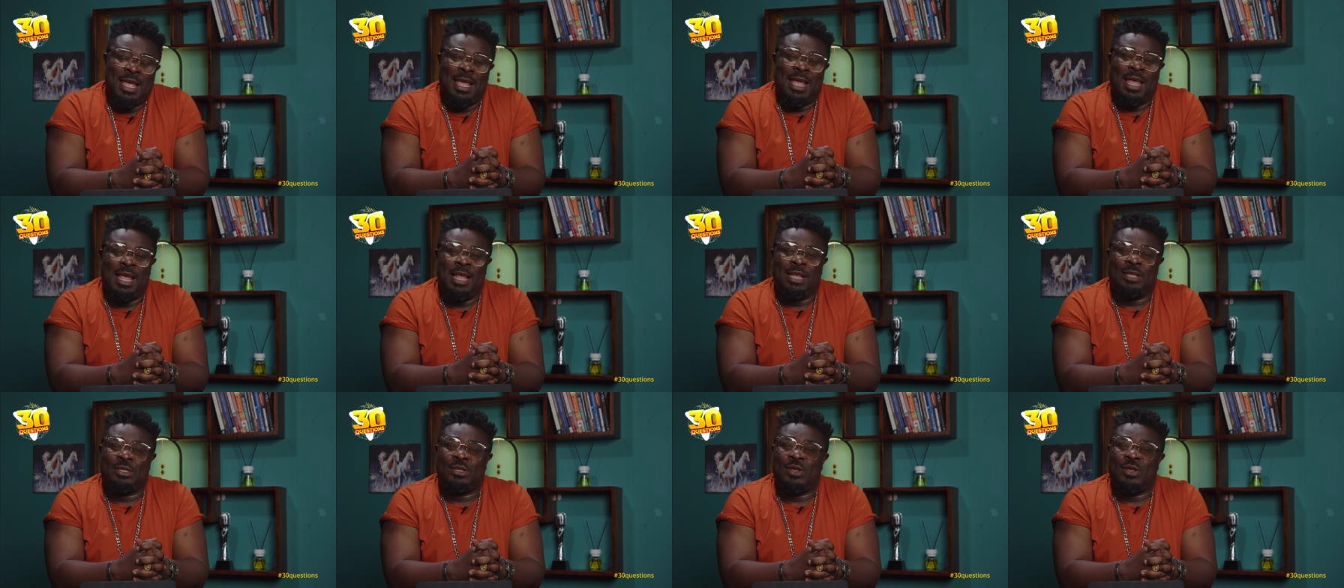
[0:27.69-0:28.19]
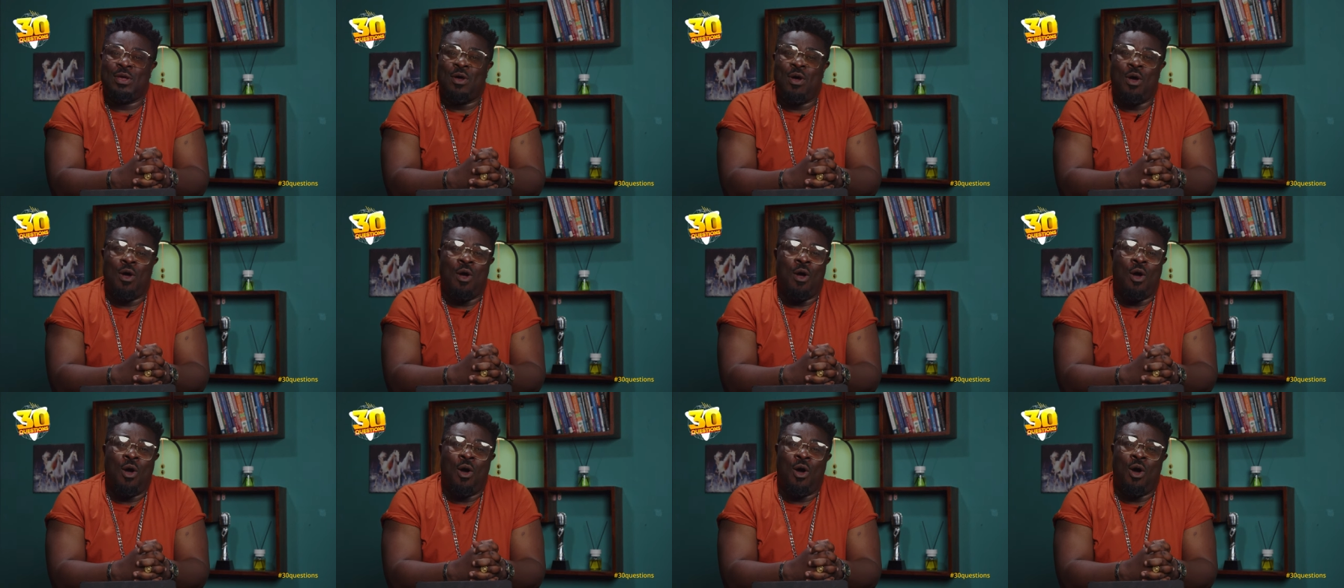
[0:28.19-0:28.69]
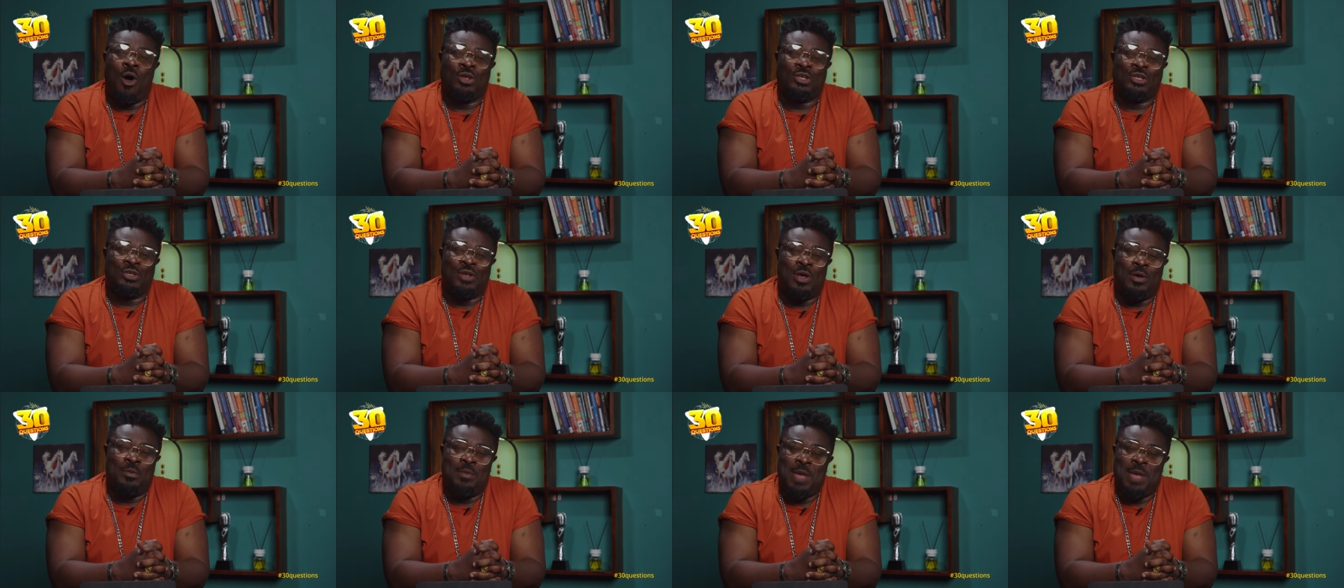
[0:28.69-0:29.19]
It's
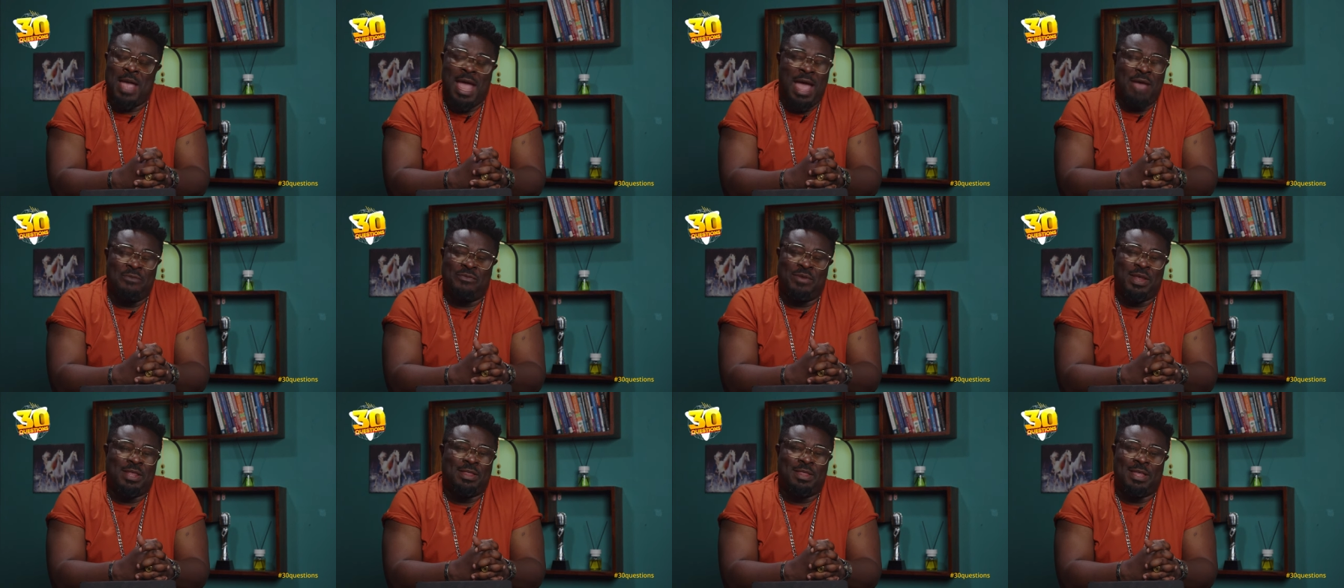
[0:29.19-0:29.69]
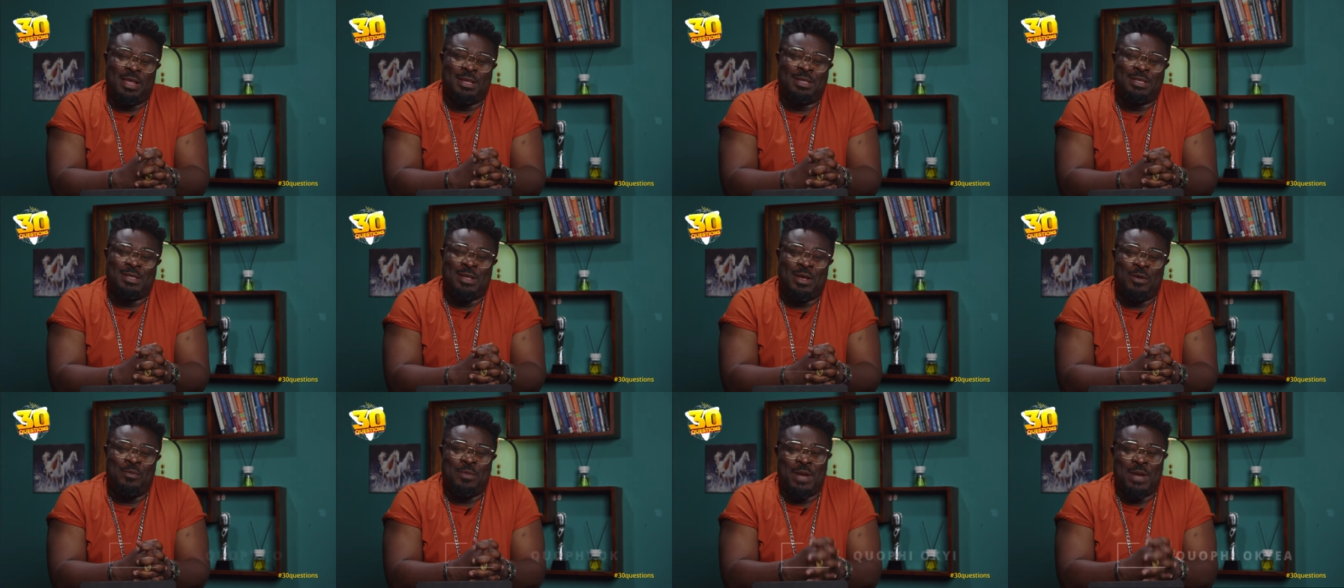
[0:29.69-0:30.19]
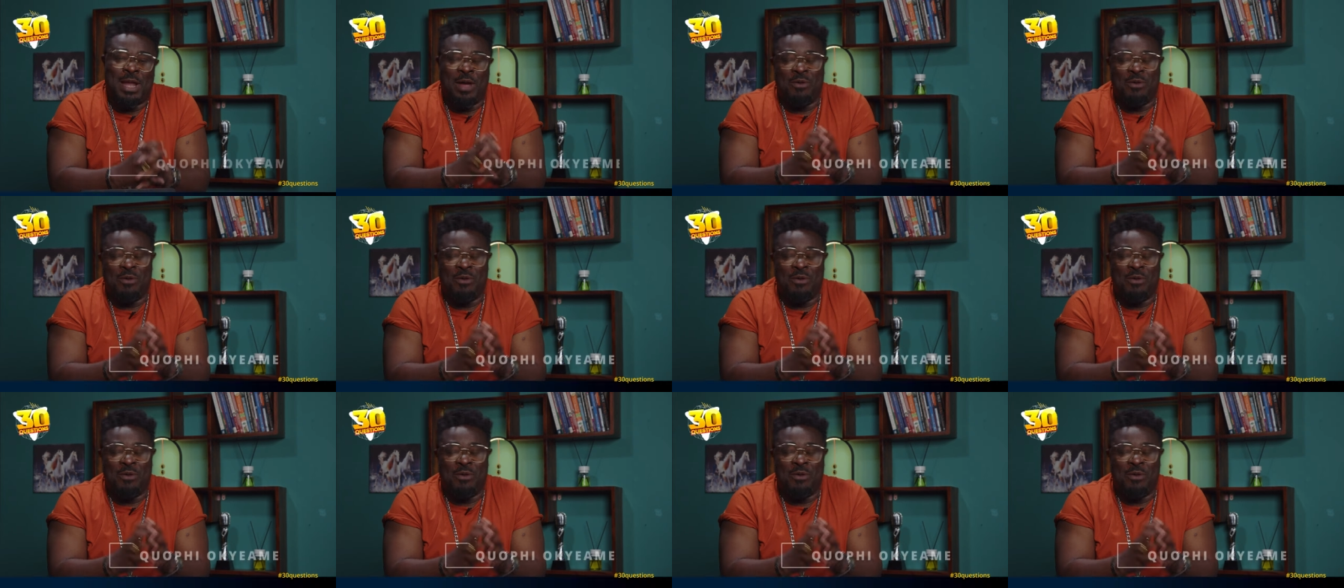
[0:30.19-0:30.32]
awesome. Everything some